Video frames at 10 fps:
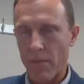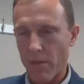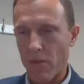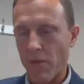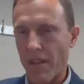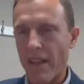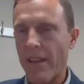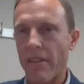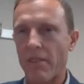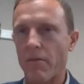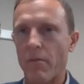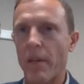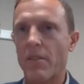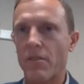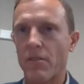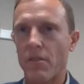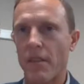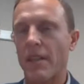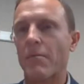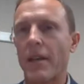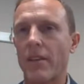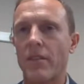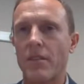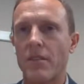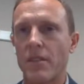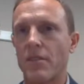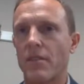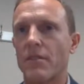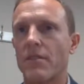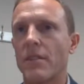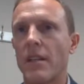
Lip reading: so that they have that information so they can make good decisions.